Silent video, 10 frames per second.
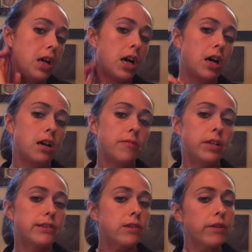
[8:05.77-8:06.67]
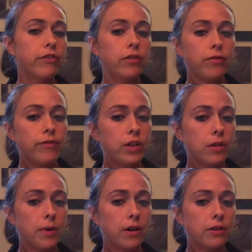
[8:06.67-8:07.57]
And so if you feel a
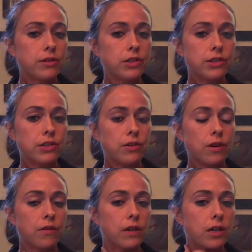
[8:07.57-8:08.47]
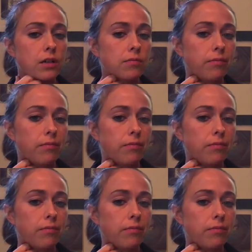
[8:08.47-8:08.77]
pulse, just scoot over.